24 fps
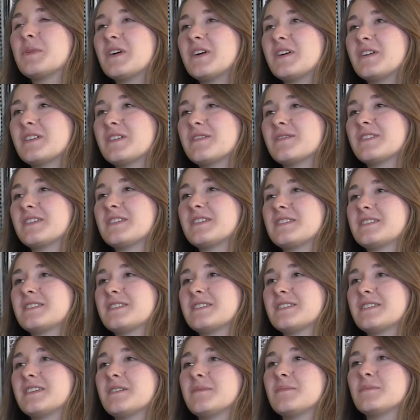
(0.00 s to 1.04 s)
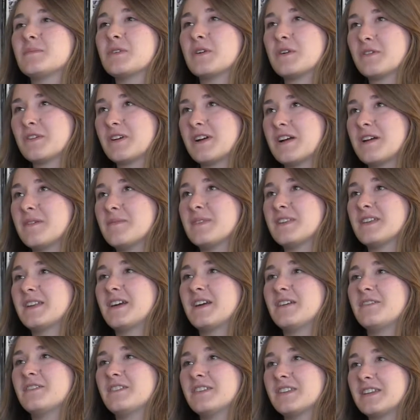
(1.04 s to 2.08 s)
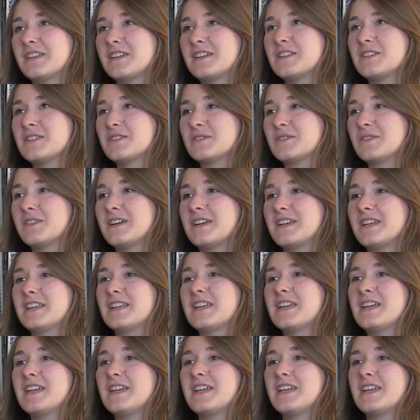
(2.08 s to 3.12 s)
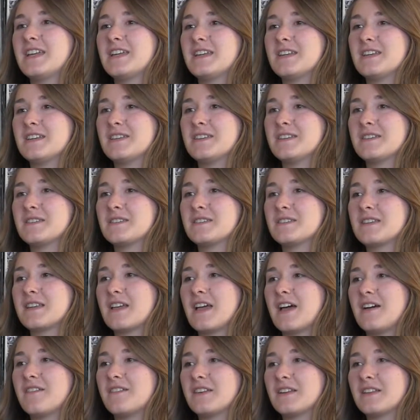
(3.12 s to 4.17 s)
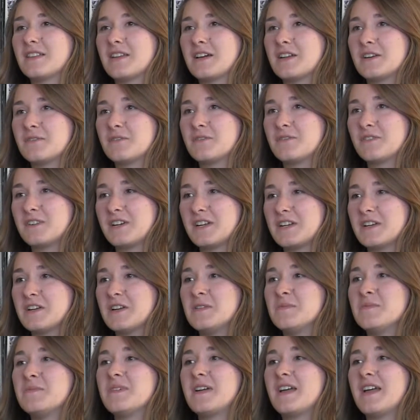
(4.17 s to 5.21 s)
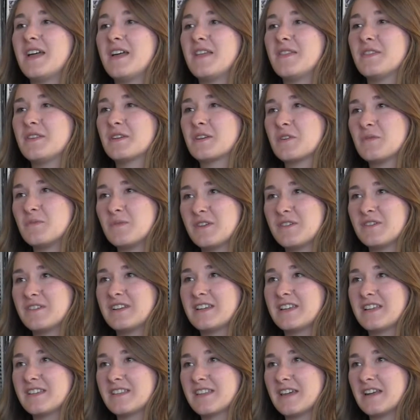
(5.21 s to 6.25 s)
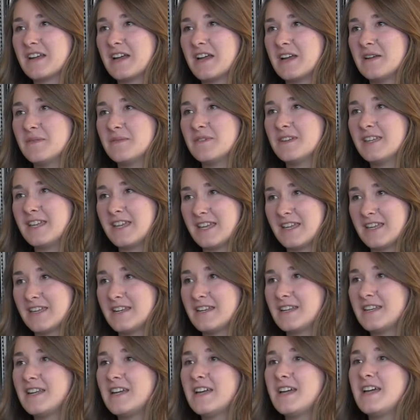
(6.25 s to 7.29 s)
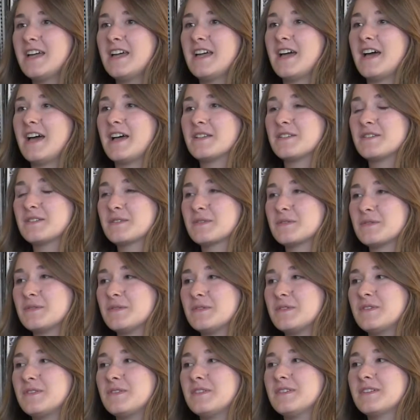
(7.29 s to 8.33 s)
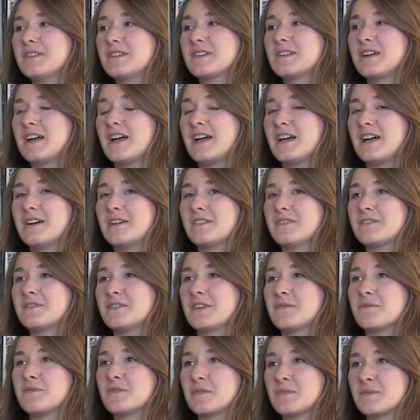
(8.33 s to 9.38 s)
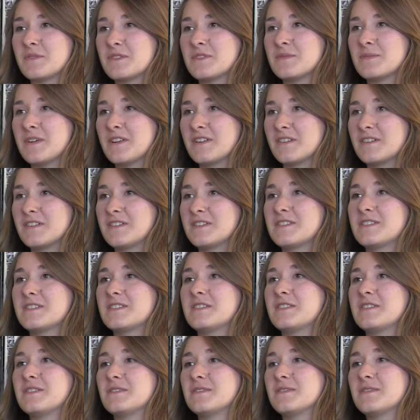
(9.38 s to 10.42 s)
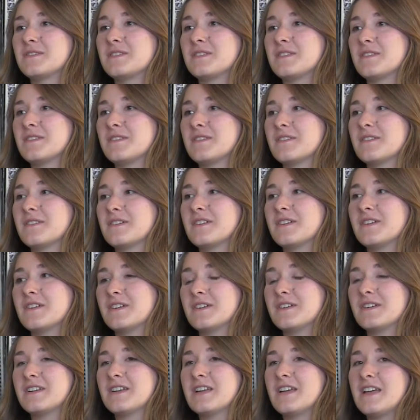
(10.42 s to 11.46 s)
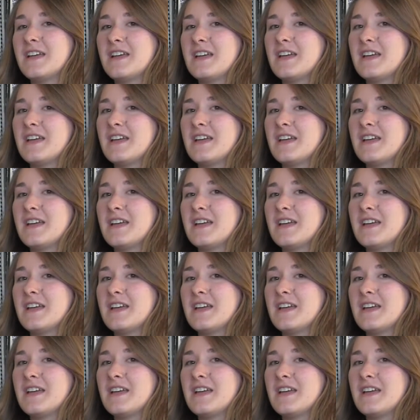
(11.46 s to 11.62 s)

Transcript: The part of this program that I really enjoyed is having a lot of freedom and the community that I'm in. At school, uh, I'm from a smaller institute, so there aren't